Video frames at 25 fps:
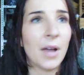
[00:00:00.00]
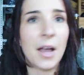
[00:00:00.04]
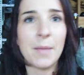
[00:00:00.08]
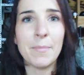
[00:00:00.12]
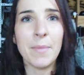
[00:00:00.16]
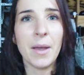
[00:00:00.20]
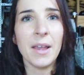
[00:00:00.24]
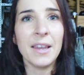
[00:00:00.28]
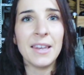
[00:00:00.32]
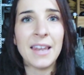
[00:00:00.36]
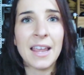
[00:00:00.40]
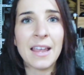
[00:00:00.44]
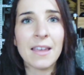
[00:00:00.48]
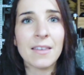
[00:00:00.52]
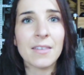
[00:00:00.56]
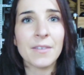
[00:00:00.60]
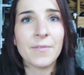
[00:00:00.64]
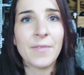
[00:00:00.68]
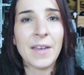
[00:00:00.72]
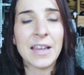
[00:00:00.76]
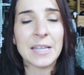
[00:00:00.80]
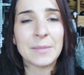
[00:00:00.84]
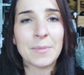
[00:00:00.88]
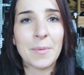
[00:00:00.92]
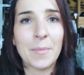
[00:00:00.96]
I might link the
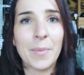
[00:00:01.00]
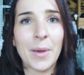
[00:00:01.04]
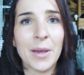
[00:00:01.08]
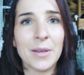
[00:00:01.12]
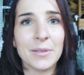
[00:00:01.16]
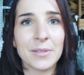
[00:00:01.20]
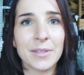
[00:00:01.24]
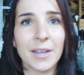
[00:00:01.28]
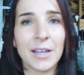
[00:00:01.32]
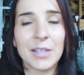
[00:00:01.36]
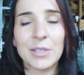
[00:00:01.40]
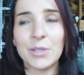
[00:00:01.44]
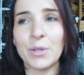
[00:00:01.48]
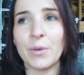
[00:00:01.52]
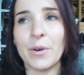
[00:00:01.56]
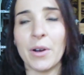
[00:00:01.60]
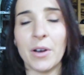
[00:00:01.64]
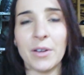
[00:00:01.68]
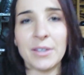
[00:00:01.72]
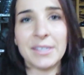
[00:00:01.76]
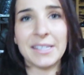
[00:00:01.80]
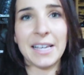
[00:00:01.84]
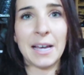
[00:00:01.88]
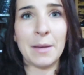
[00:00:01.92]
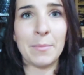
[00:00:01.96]
Facebook post that I saw it
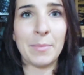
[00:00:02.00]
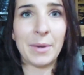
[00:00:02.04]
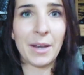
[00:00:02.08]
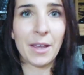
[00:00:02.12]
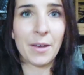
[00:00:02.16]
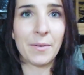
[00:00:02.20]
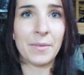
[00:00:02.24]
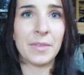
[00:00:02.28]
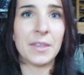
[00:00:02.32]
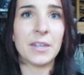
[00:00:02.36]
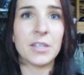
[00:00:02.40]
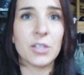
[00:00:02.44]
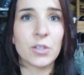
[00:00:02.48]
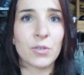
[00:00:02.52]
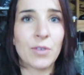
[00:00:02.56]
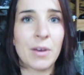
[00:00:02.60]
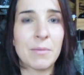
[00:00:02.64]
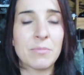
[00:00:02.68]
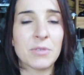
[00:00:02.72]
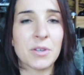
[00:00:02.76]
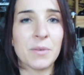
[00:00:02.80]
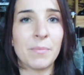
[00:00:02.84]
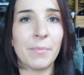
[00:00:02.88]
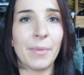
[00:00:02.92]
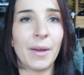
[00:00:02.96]
on down below in the
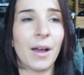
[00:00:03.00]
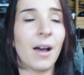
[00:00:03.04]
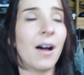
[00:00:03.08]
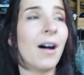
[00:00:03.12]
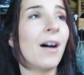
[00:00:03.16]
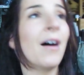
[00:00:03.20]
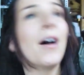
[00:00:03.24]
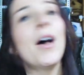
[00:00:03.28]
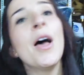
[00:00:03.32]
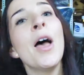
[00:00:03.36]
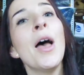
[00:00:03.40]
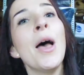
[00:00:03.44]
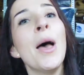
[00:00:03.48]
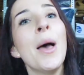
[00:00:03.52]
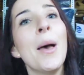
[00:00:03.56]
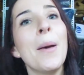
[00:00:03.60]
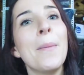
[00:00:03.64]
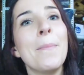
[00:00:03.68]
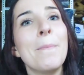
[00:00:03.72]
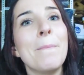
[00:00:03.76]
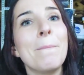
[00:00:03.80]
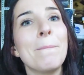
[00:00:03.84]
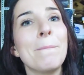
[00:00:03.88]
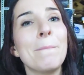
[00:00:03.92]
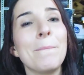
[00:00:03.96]
description bar,
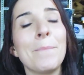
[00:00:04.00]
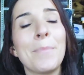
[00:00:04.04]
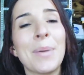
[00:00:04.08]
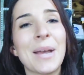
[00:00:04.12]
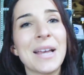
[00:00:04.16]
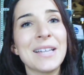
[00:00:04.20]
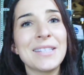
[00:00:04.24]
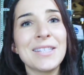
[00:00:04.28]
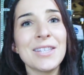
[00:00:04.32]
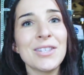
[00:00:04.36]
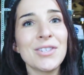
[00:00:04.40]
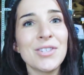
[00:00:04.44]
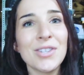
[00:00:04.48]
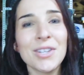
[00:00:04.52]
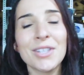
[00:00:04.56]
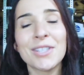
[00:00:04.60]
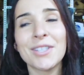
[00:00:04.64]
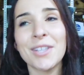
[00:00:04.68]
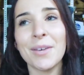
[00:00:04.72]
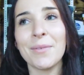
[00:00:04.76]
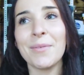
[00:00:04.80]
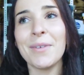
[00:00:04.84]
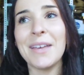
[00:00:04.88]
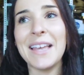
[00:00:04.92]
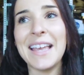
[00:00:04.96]
because it's
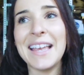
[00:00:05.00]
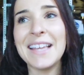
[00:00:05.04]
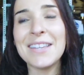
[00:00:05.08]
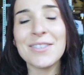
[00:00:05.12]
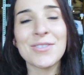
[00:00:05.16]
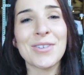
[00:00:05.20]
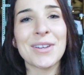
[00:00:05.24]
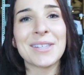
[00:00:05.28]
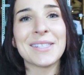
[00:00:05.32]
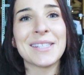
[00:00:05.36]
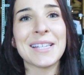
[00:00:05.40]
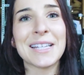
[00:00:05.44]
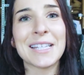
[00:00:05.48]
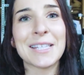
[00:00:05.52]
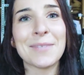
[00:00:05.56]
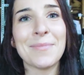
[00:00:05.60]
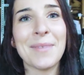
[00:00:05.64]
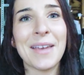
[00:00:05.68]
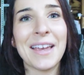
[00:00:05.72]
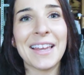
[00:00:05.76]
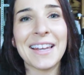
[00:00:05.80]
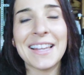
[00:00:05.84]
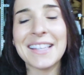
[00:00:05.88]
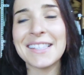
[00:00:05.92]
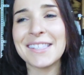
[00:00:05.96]
just so interesting to
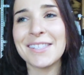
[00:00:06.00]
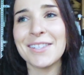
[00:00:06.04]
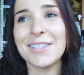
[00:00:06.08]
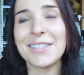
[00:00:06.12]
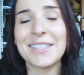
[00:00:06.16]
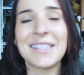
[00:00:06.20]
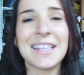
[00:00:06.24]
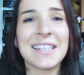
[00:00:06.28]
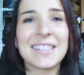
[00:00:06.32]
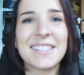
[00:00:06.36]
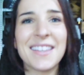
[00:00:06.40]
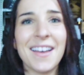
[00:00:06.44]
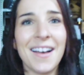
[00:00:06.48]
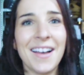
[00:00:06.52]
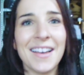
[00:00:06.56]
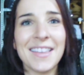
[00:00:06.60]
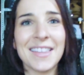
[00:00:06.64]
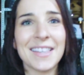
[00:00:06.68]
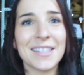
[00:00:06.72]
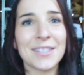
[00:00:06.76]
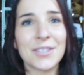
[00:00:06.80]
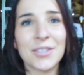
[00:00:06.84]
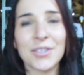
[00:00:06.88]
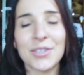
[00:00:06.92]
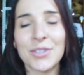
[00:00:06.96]
me, and it's just this guy
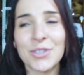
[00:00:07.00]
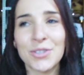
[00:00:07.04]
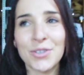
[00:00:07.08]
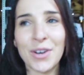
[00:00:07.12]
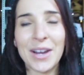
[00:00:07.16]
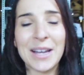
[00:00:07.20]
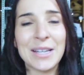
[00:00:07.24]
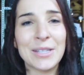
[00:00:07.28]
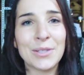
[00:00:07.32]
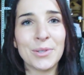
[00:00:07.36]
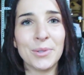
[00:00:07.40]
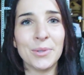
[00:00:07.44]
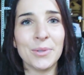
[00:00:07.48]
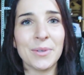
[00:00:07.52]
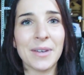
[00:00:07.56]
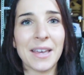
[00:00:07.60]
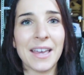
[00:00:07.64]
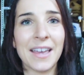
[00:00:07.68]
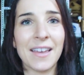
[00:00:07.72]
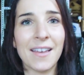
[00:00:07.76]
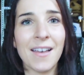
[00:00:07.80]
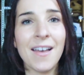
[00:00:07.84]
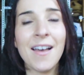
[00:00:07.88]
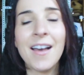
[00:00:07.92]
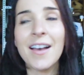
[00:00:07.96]
that's just straight
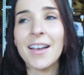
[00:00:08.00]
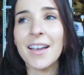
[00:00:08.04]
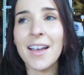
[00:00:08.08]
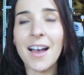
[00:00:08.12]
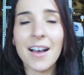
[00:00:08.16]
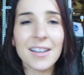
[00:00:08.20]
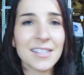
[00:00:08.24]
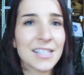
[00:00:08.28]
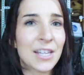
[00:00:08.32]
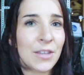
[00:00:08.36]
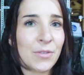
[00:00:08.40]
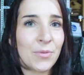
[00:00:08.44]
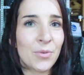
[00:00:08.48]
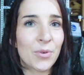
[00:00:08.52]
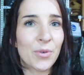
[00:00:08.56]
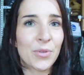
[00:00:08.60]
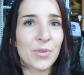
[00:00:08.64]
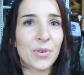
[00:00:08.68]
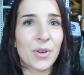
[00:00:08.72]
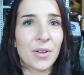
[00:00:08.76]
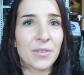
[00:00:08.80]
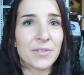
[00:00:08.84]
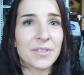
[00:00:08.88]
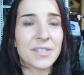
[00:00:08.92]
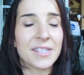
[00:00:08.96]
talking, cutting through all
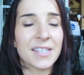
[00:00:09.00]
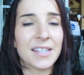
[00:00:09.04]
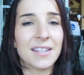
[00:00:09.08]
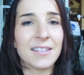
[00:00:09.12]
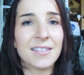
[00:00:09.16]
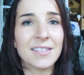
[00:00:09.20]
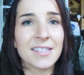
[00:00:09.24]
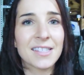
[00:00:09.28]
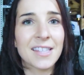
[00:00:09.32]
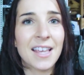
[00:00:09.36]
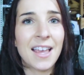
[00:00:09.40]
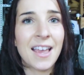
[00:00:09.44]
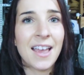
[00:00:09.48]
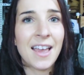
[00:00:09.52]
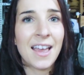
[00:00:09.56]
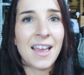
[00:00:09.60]
the nonsense.